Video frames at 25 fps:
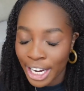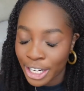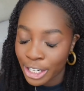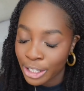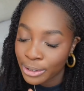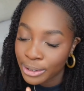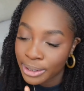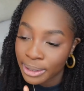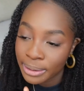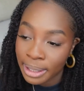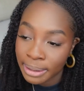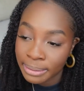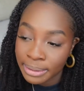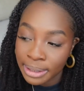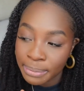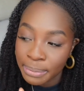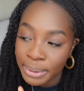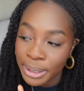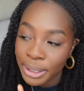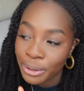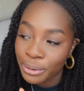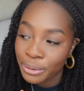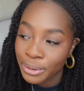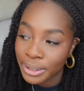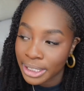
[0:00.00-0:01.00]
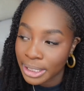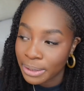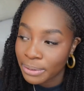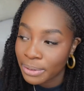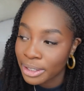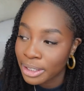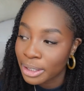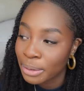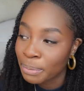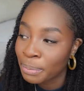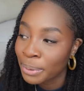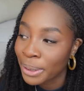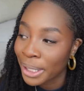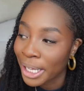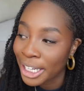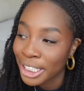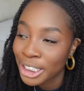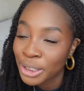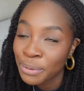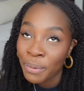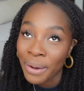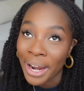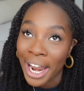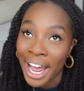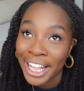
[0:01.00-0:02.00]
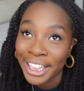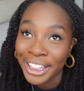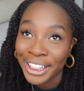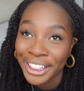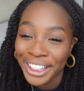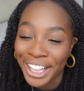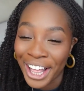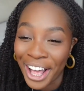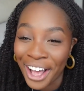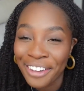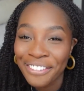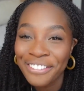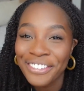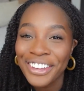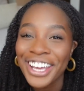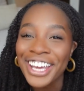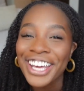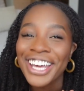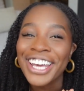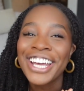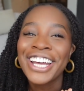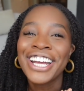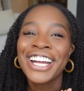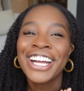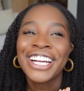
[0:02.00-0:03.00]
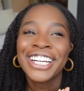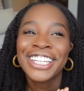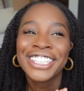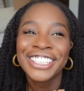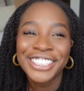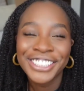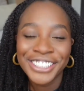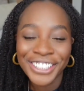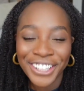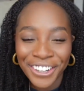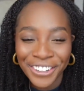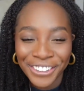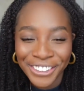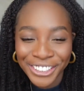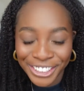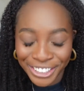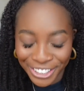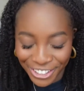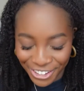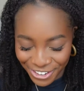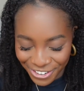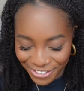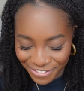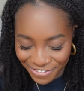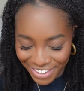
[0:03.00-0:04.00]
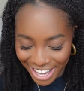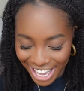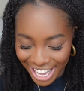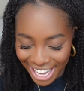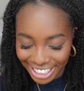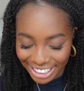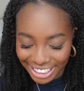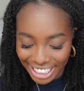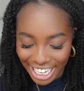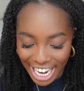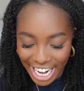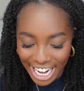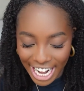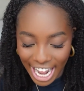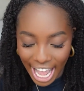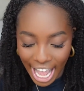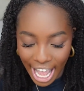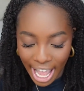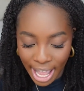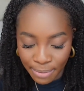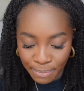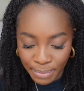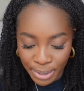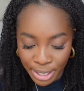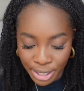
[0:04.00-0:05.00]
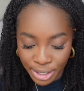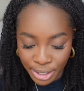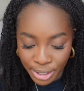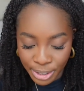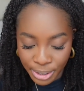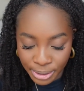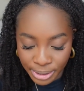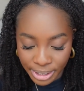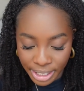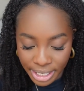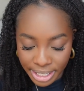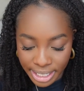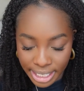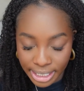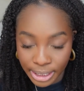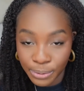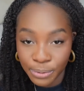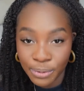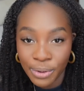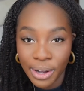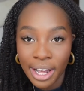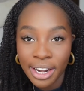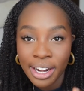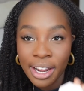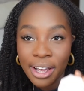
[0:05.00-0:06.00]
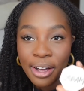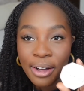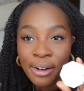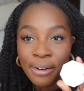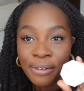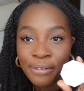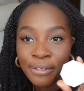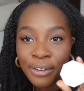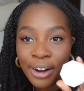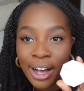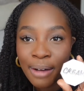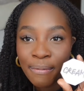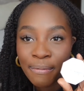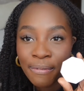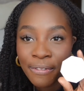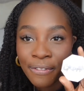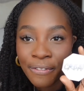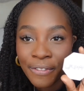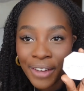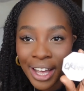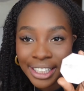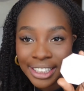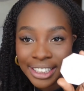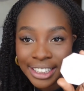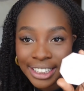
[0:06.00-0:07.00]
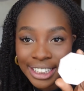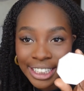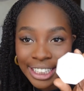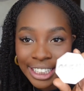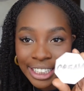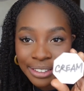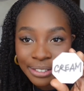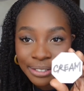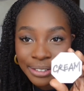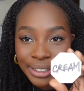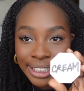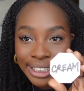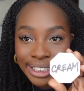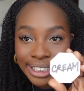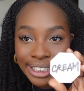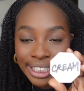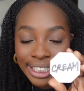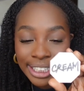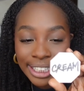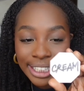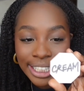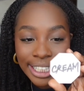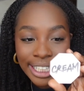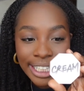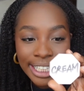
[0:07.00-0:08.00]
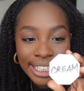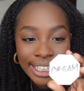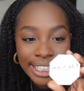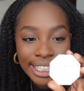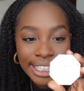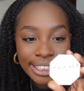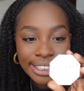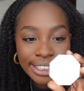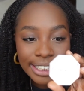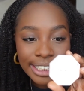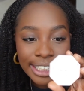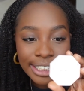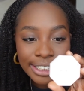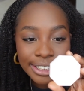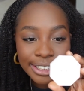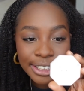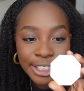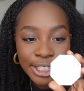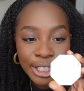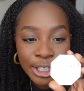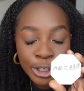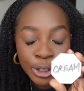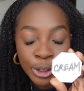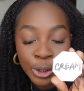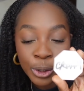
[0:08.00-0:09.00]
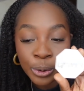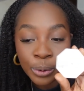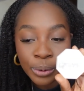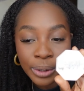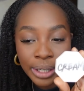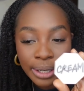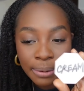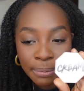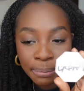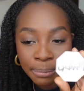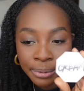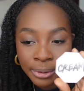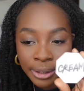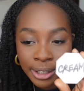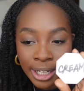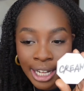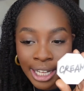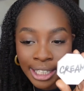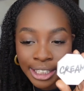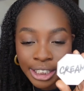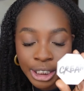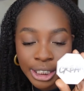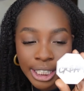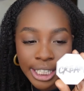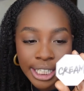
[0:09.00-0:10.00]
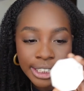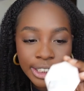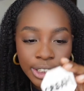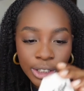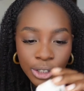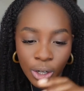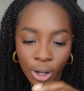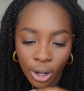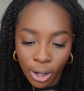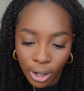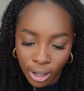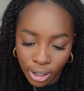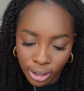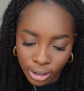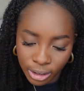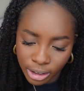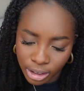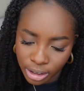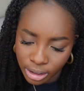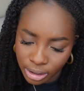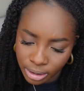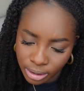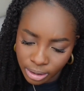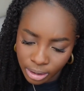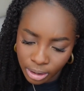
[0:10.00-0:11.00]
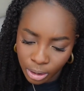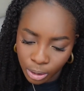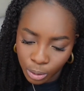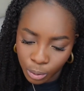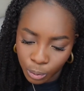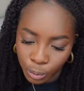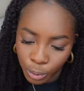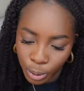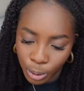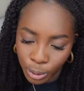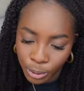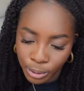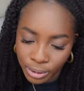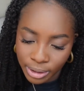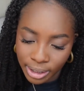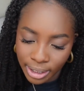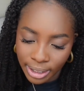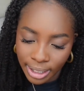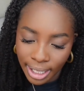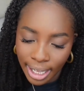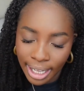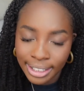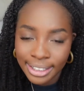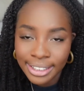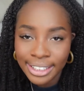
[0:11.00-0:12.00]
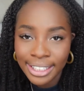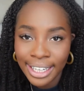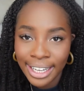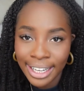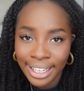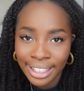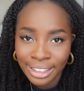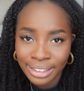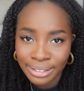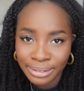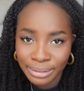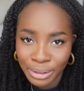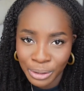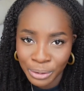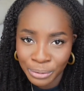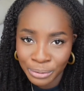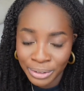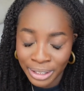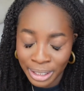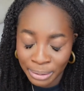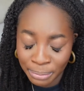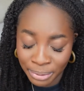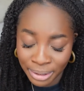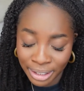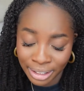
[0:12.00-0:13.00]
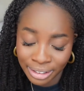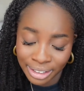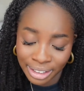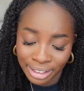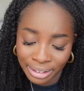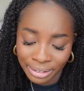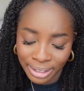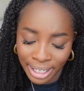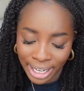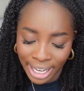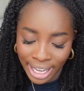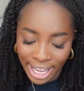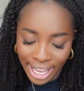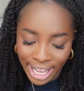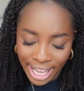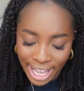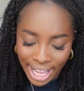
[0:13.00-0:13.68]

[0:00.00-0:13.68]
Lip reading: Sometimes I be OD with the blush, but I love it so much. And I've been using this one from Fenty recently. This is their cream blush. It's called Rose Latte. Hopefully I pronounced that right.